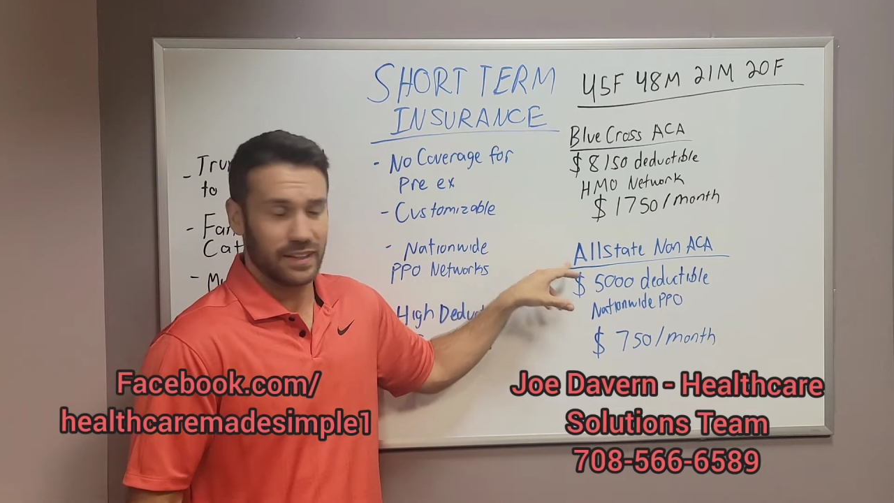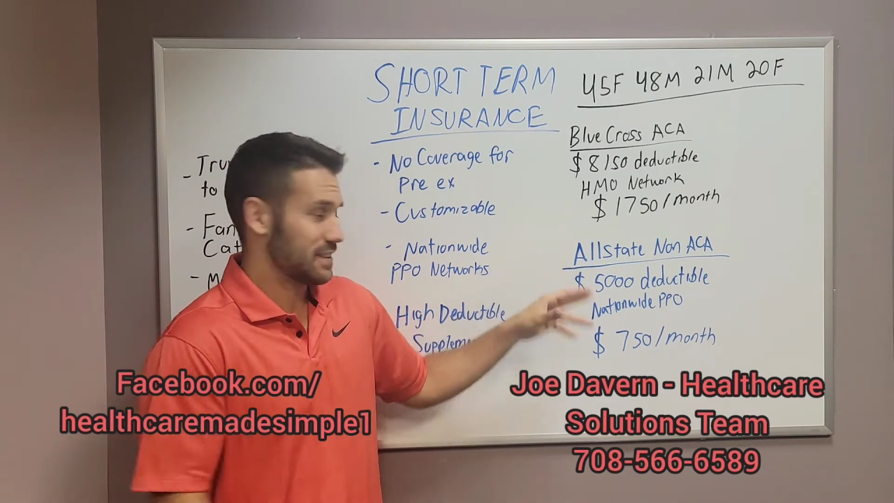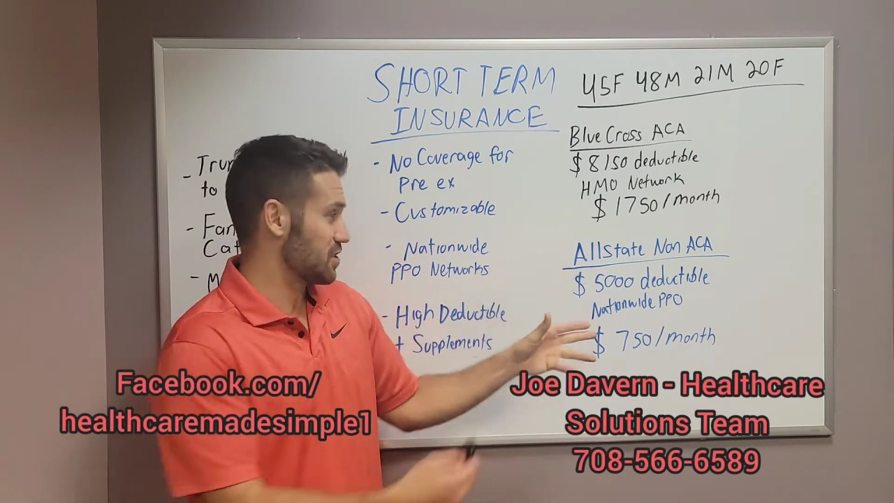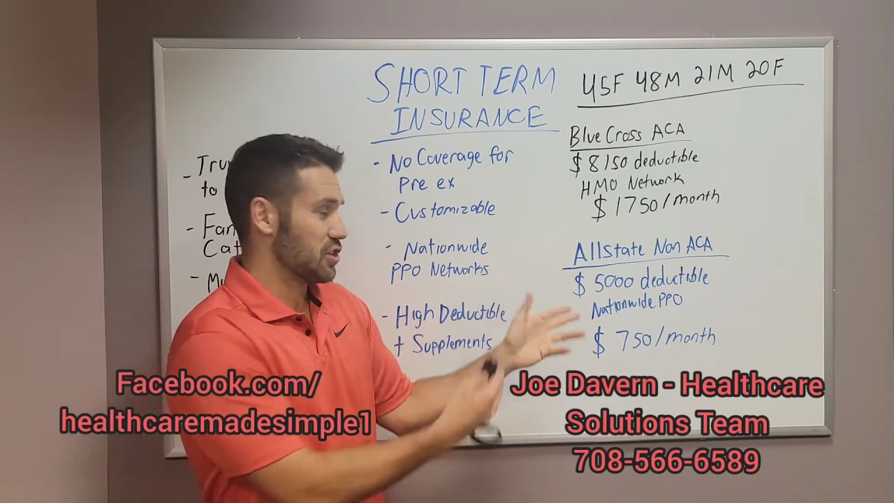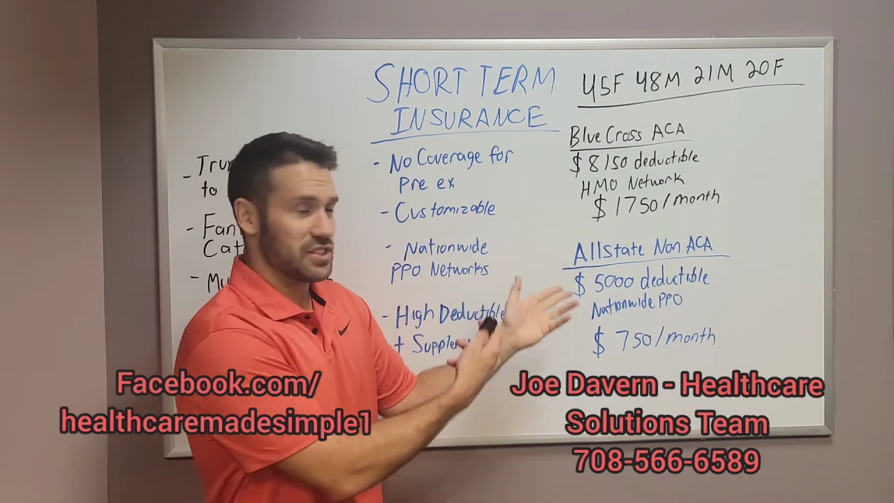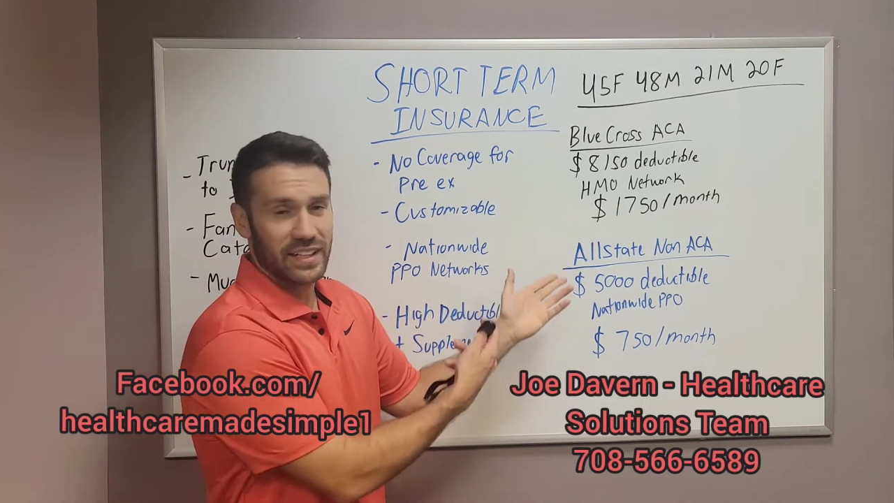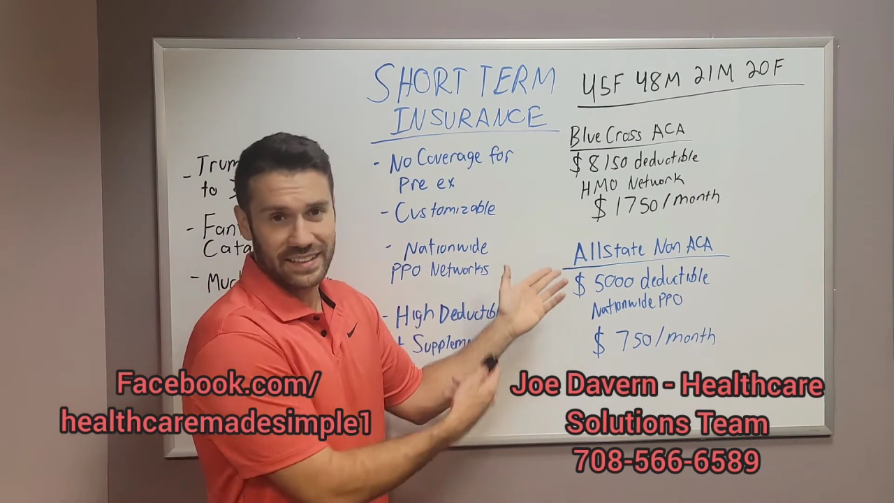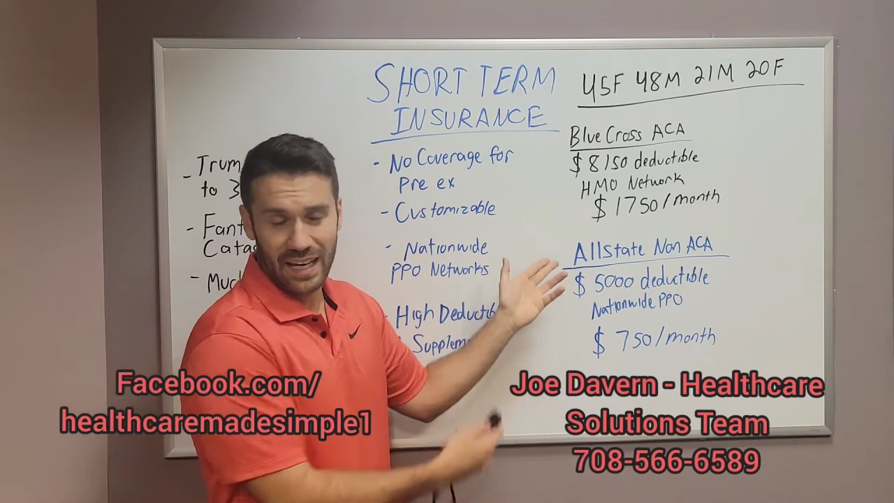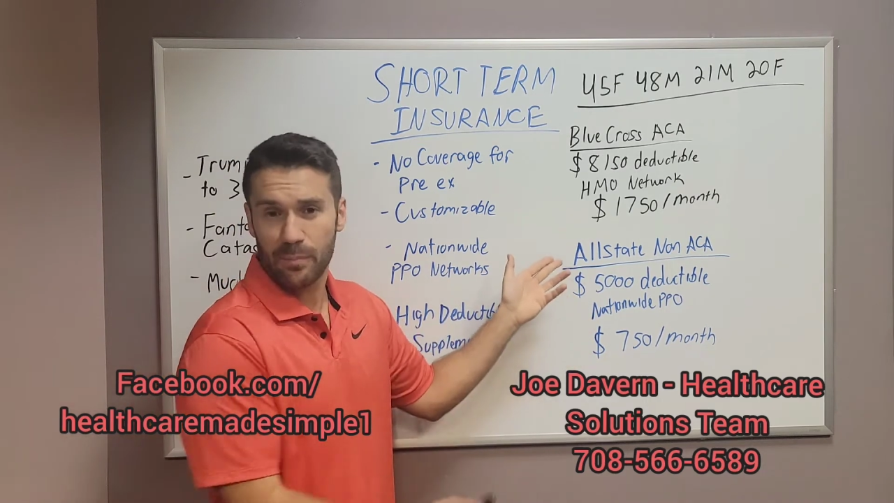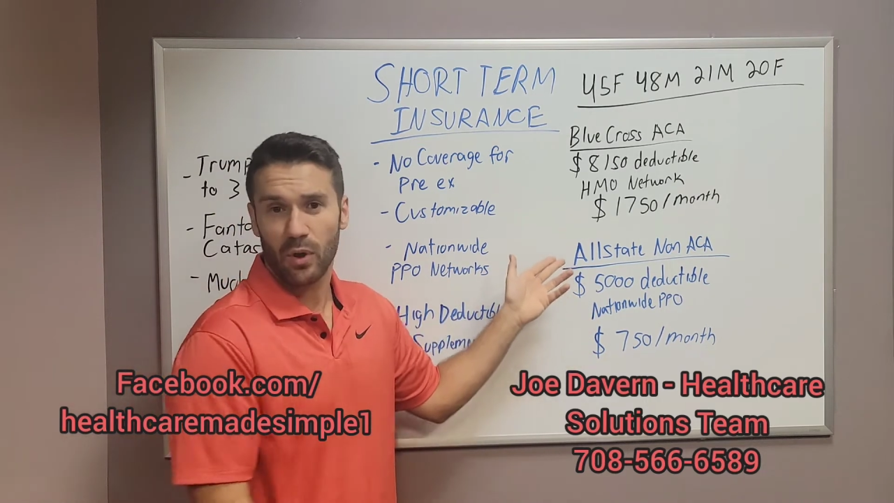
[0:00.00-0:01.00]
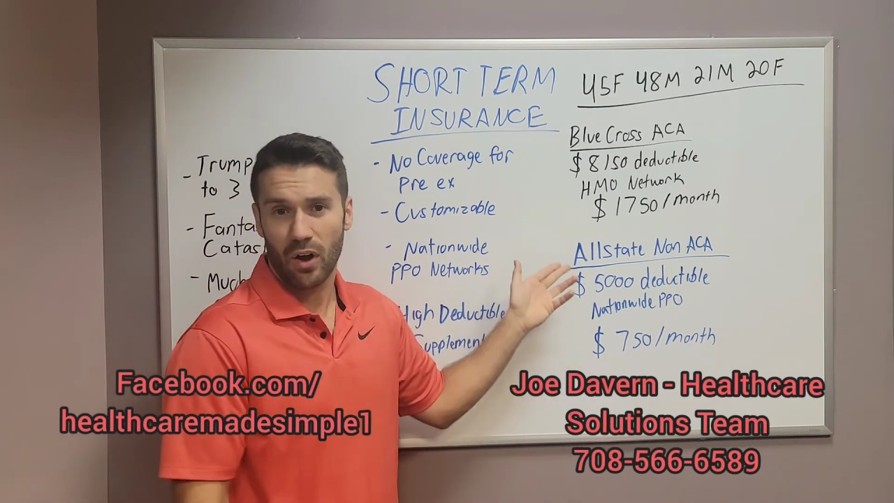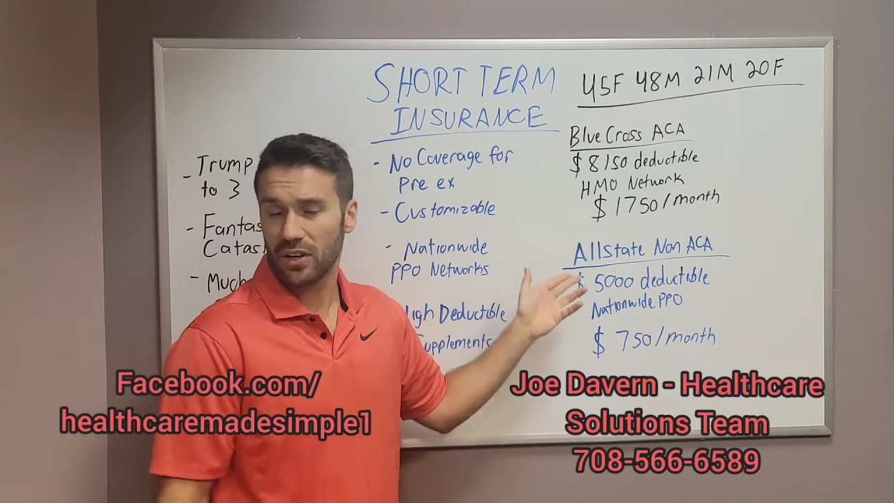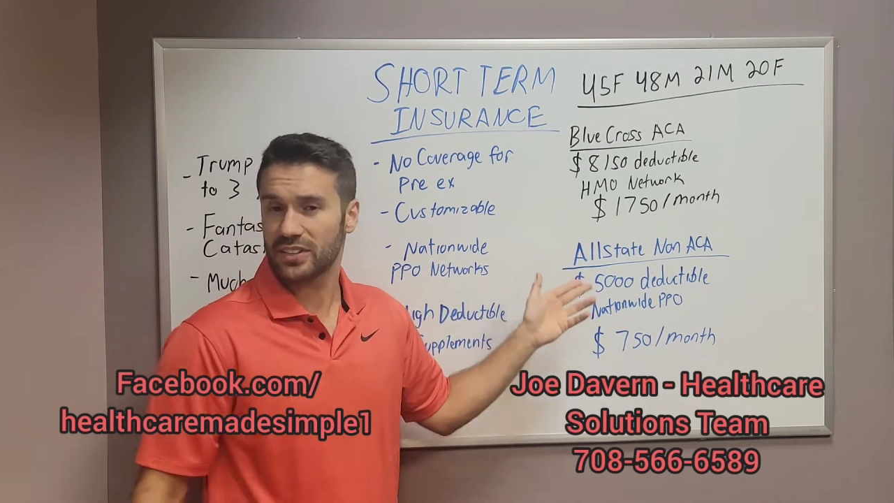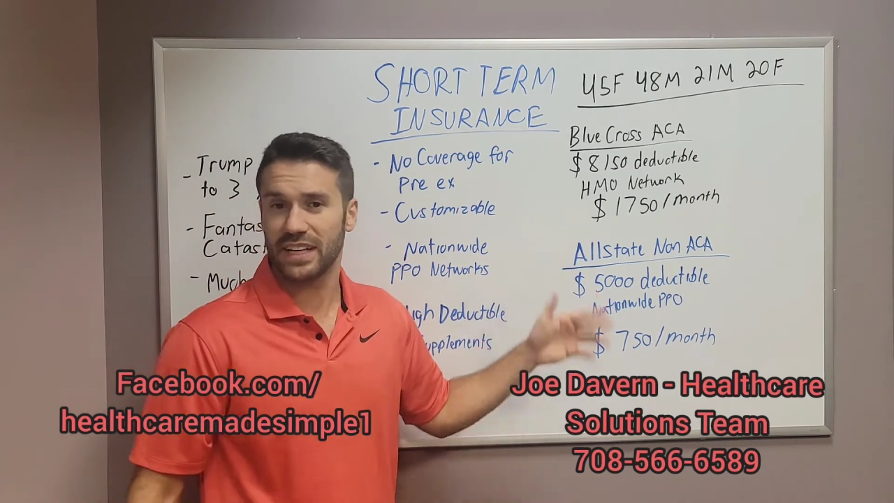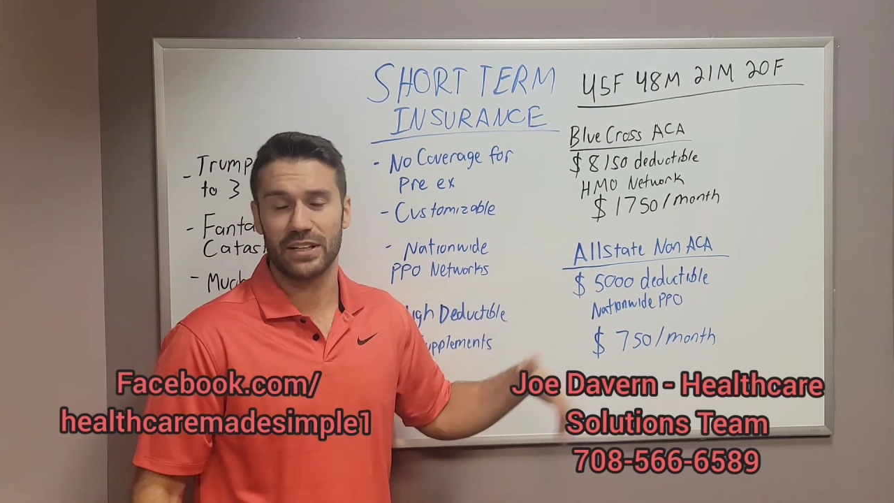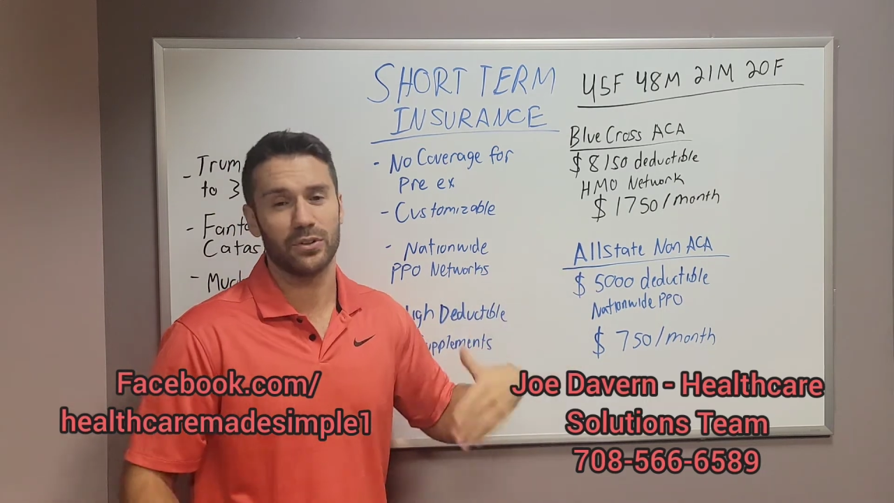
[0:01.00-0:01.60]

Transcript: This is just an example. Allstate,